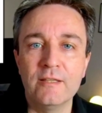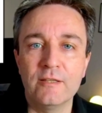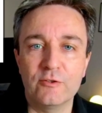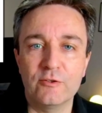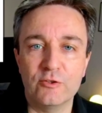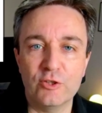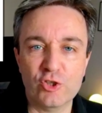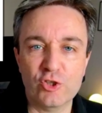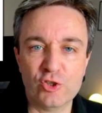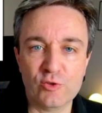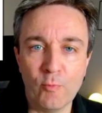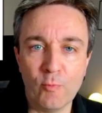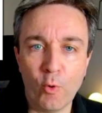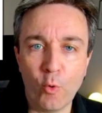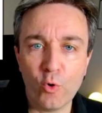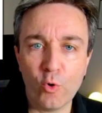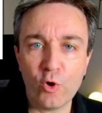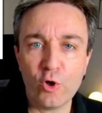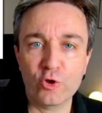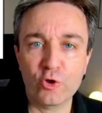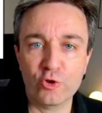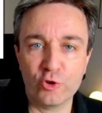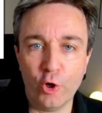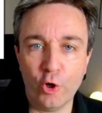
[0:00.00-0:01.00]
the small
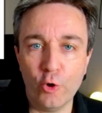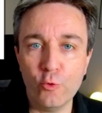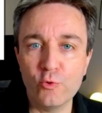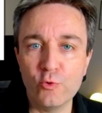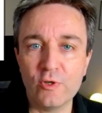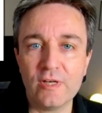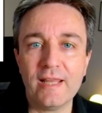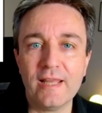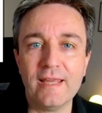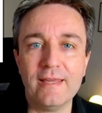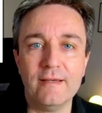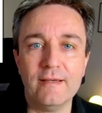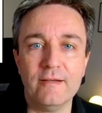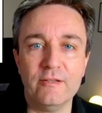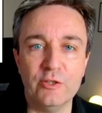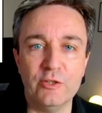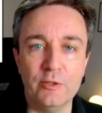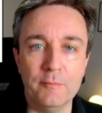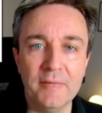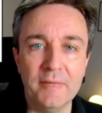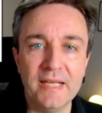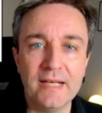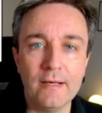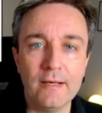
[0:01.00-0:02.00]
code layer in the
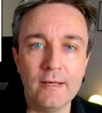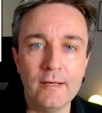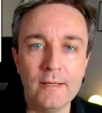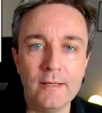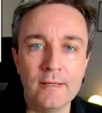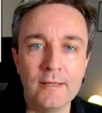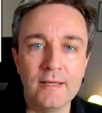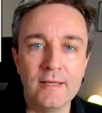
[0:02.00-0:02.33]
middle,